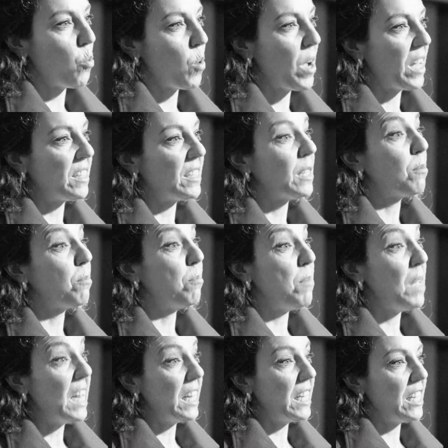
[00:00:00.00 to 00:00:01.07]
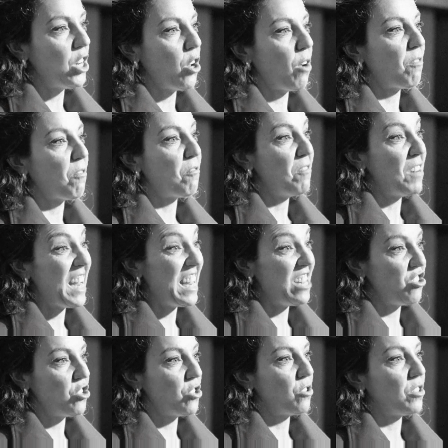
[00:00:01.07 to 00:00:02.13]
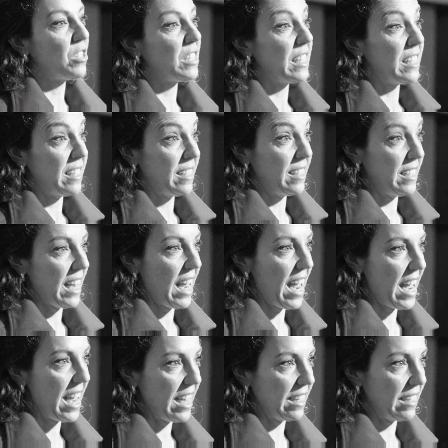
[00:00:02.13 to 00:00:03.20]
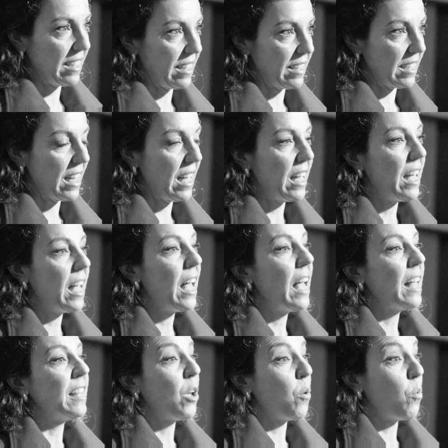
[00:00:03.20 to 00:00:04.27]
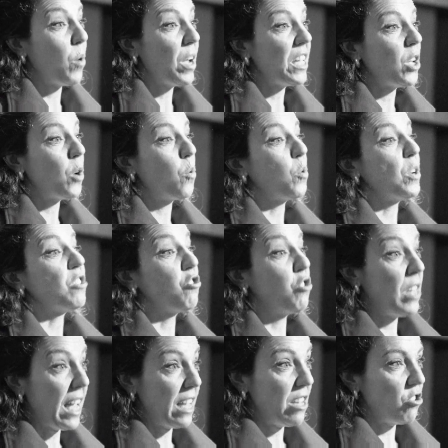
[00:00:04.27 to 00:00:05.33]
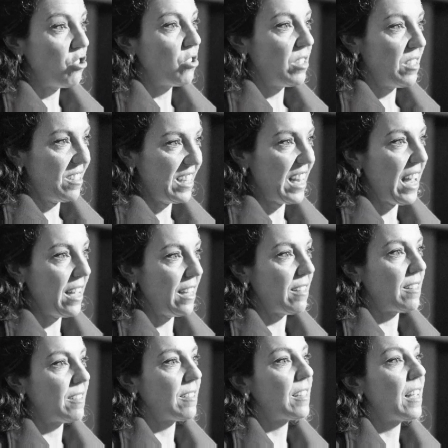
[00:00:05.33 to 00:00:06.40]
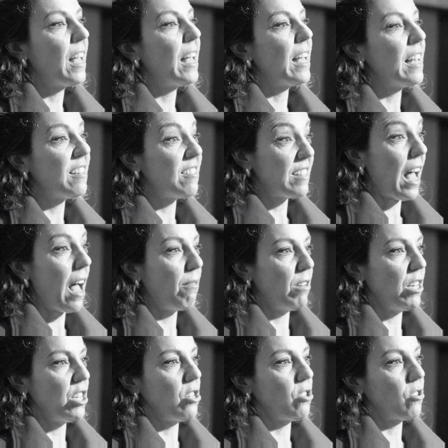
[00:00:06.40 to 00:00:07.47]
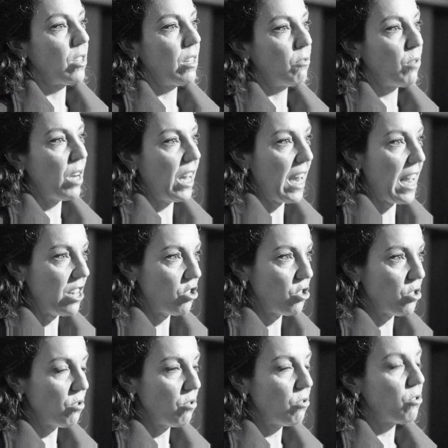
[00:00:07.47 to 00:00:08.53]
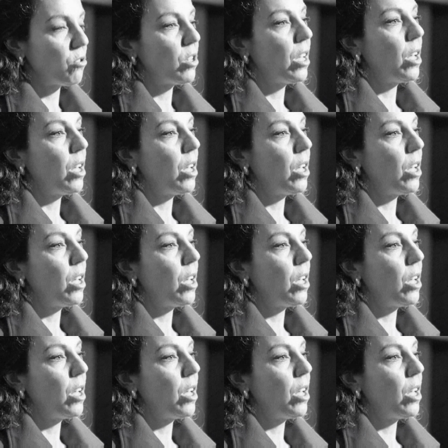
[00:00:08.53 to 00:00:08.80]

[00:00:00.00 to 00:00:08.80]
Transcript: when the building of nation state, the way in which nation states establish relations